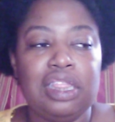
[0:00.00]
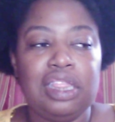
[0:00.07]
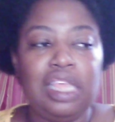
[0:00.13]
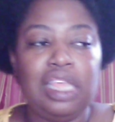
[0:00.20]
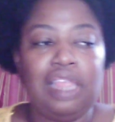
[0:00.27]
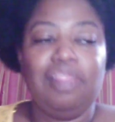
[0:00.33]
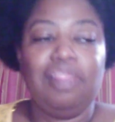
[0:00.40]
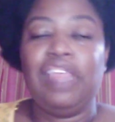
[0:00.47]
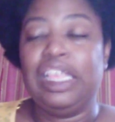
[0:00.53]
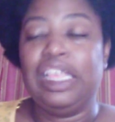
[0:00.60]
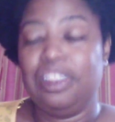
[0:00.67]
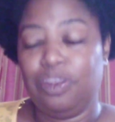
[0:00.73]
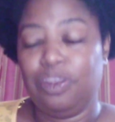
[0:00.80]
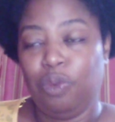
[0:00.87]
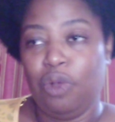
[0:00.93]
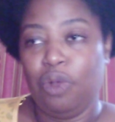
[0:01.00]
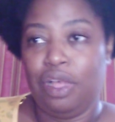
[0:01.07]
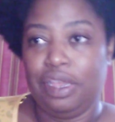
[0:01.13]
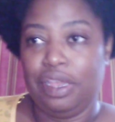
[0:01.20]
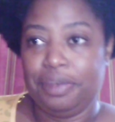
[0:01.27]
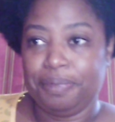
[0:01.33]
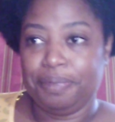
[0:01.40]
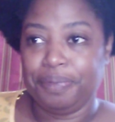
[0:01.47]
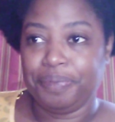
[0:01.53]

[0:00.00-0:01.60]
In this one,